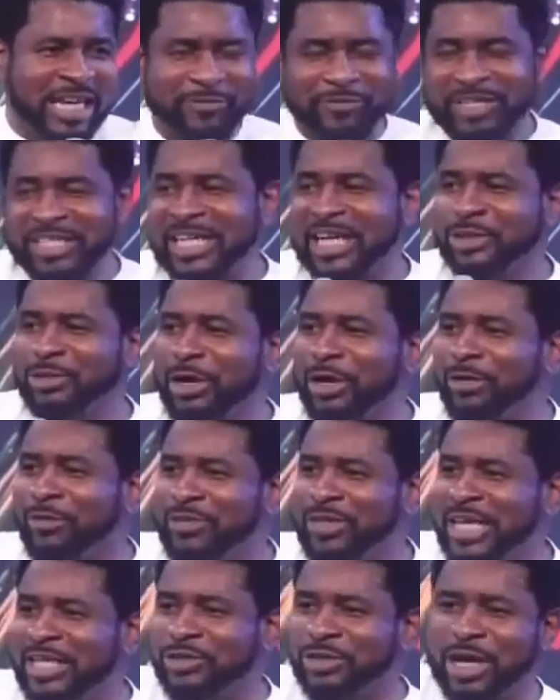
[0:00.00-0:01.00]
If it's sexual
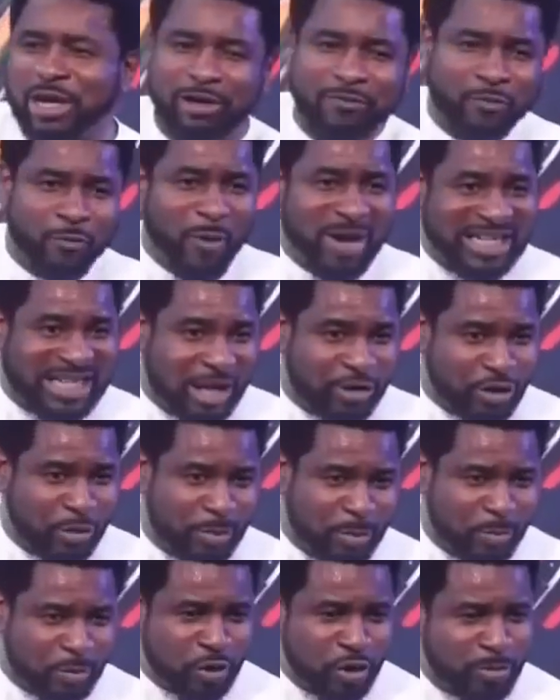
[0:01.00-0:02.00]
love, yes, you can love
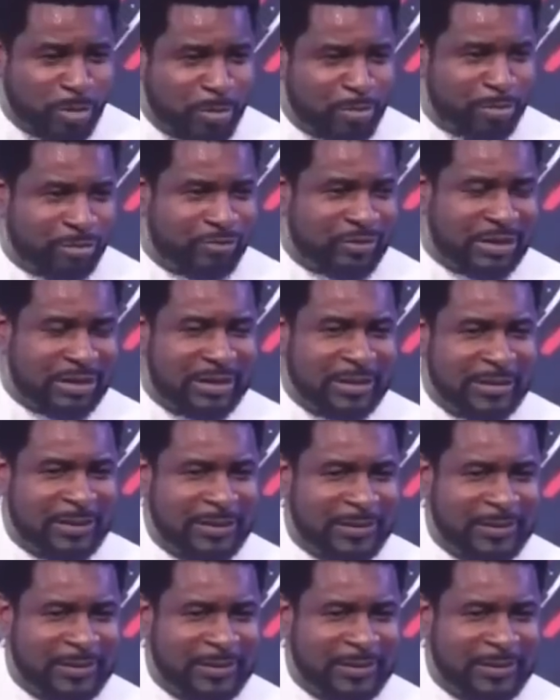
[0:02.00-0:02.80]
1,000 people. Solomon proved it.